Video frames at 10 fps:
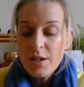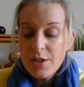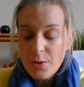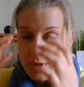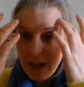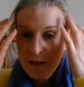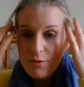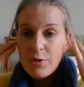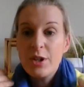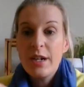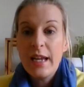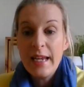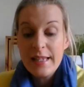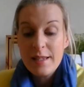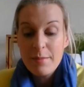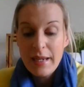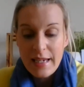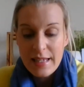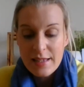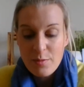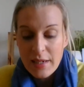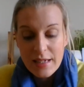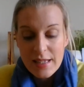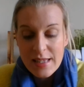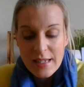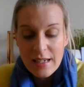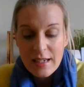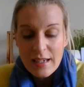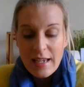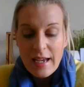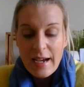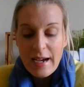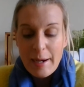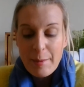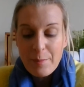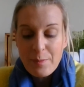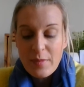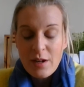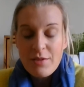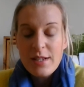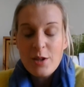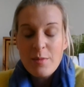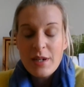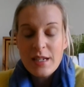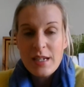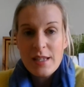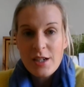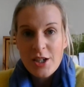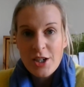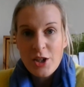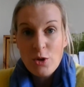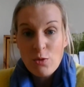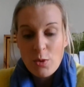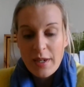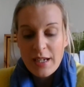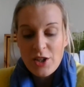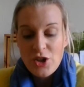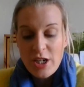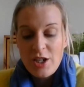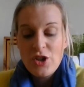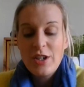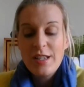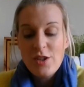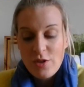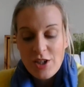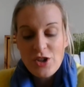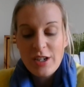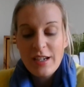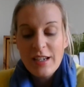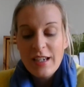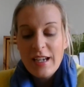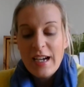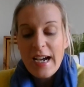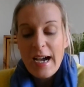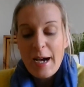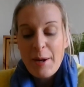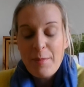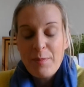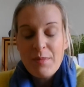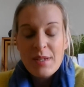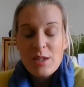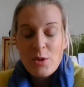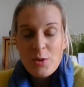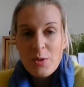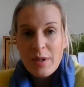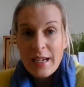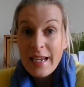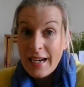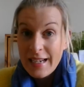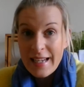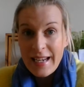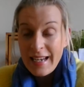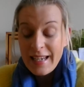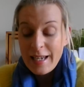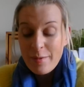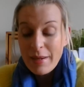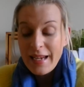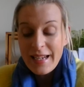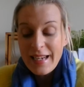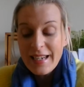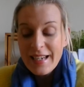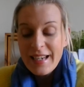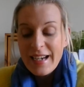So then for aches and pains of pregnancy, obviously our bodies are growing and changing and stretching. So it can get achy and painy